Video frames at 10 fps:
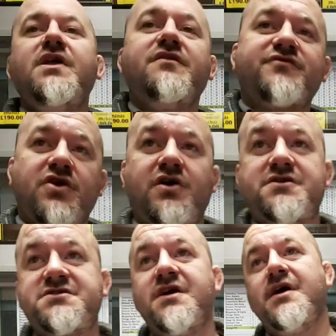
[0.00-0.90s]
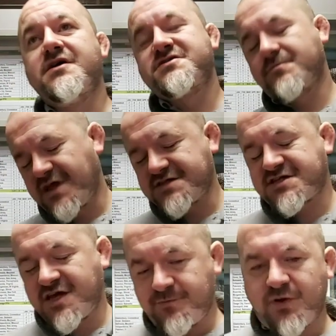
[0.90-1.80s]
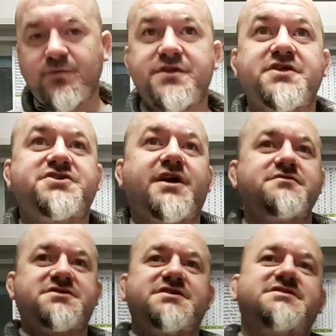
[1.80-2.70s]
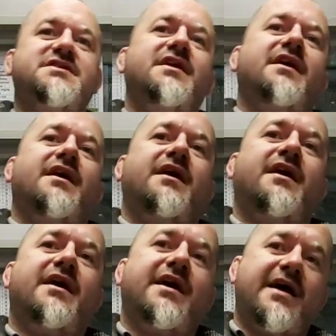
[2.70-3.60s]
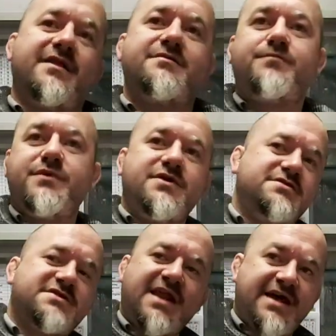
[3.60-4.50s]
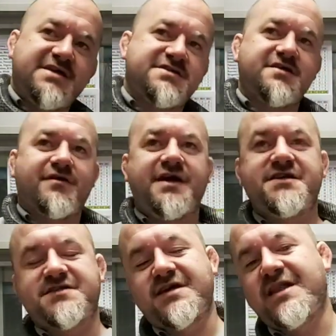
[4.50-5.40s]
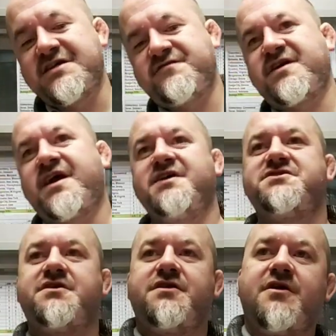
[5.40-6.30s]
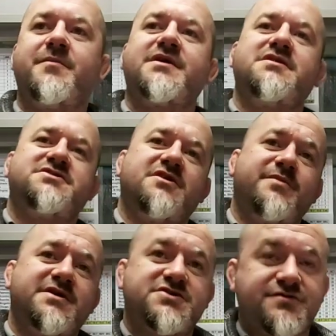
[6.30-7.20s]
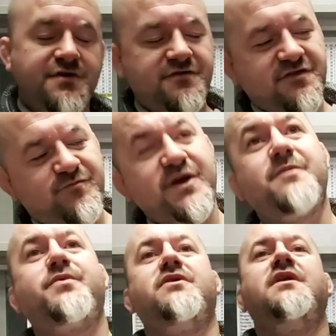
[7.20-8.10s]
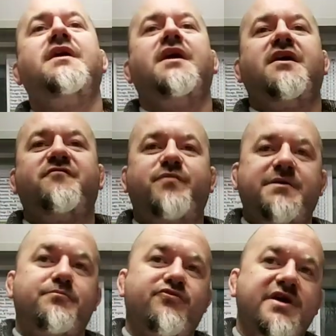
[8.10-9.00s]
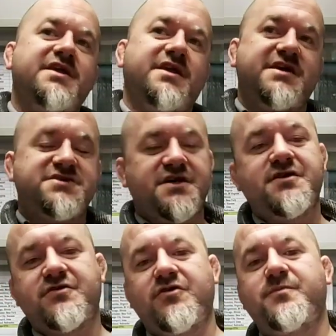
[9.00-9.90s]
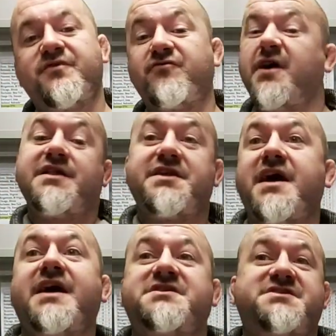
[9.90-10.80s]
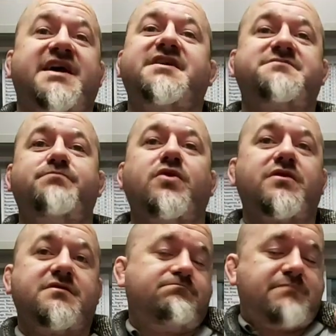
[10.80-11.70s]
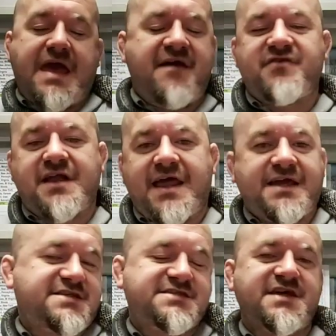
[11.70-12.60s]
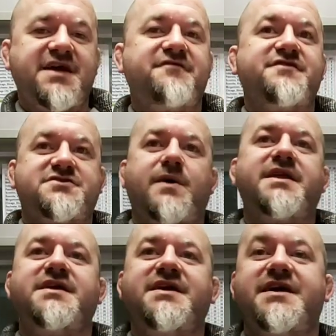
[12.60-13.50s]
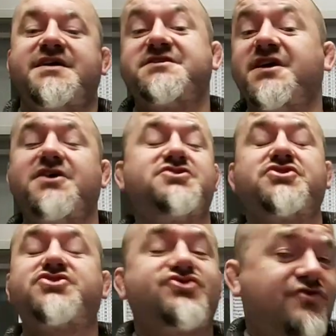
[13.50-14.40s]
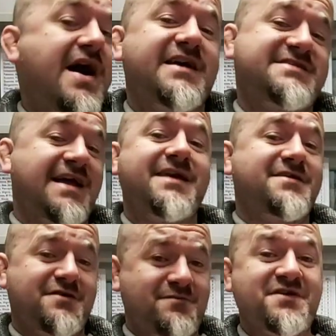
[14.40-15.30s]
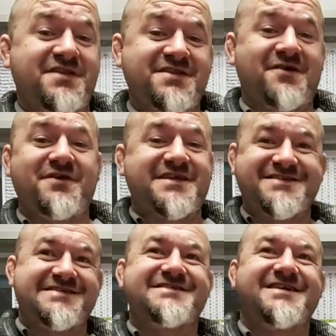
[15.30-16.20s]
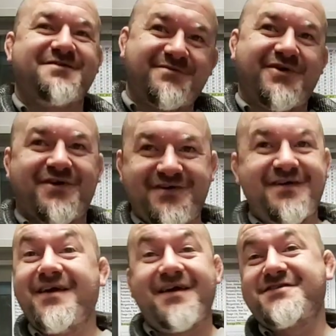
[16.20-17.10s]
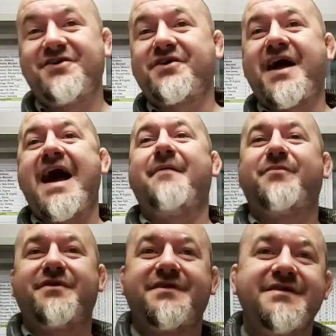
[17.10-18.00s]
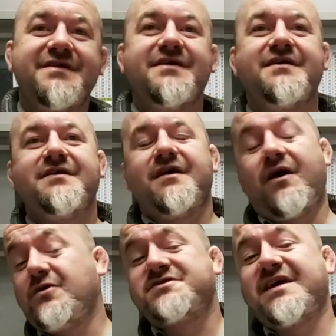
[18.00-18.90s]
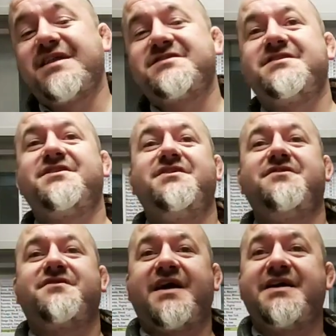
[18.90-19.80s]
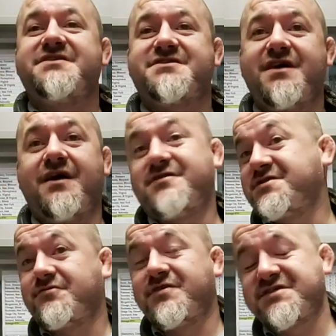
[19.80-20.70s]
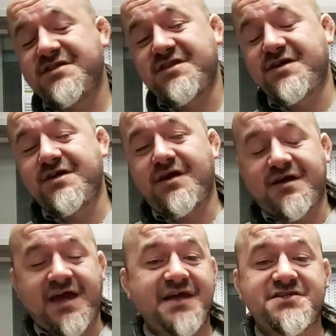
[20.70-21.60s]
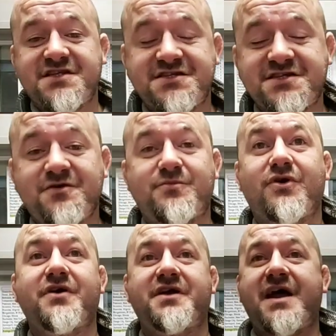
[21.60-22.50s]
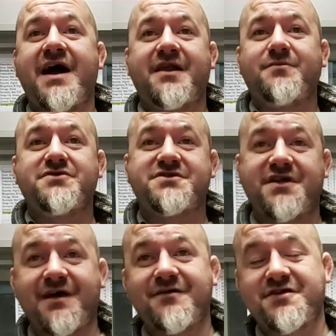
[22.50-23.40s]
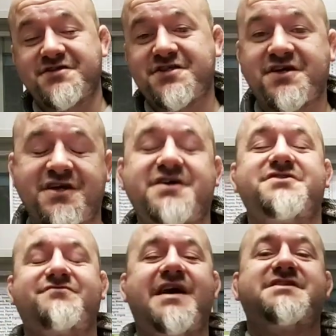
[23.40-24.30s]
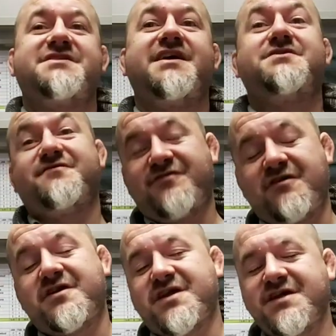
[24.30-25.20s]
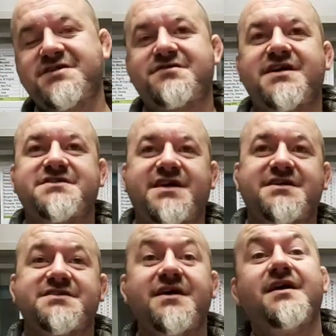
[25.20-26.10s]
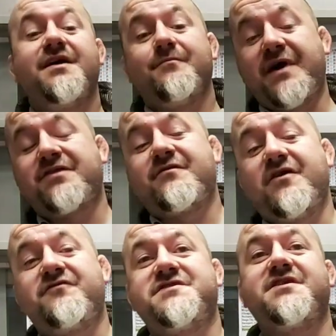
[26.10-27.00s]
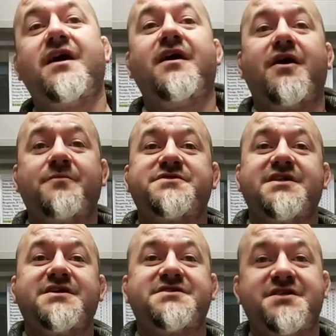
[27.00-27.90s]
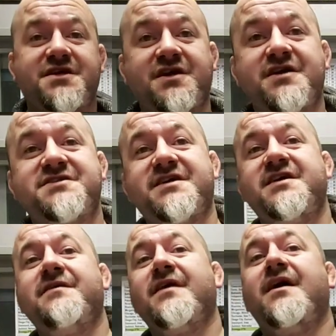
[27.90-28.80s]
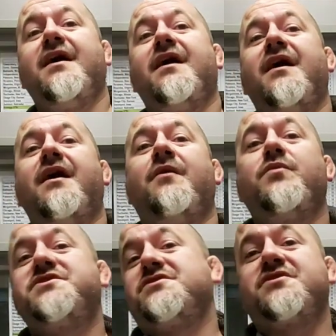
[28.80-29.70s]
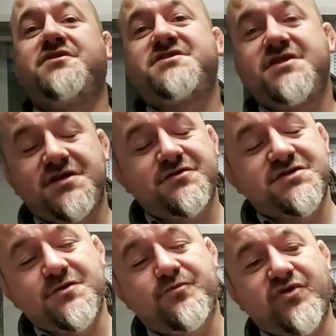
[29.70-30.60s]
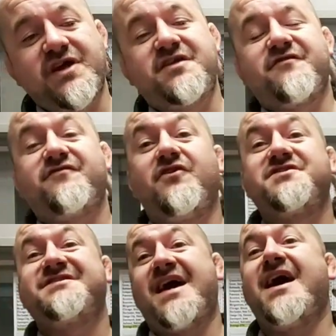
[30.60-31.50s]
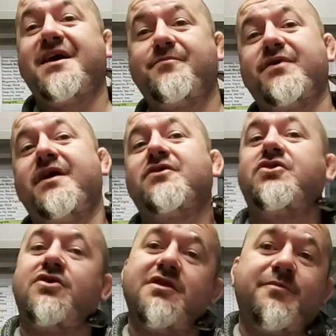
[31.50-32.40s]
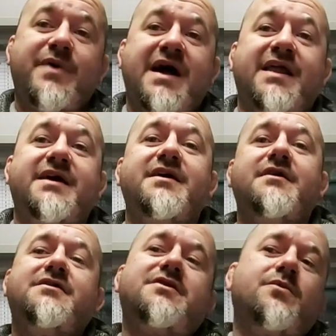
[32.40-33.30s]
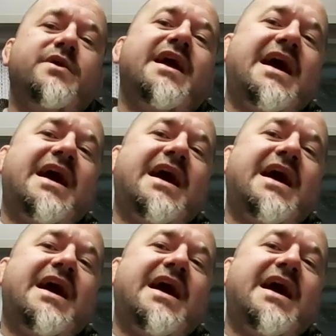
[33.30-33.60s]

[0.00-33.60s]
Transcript: Of course, some like to keep up with the Joneses and use the latest and greatest in classification and nomenclature. But in truth, if people have been breeding a certain group of really nice textbook Everglades, say, for 20 years, just try telling them that they don't exist anymore. It's not going to happen. Wholesalers in the UK, until recently, occasionally still brought in animals denoted as deckerti rat snakes, Florida Keys rat snakes, Pantherophis obsoletus deckerti, and we should continue to breed for type and colour palette that we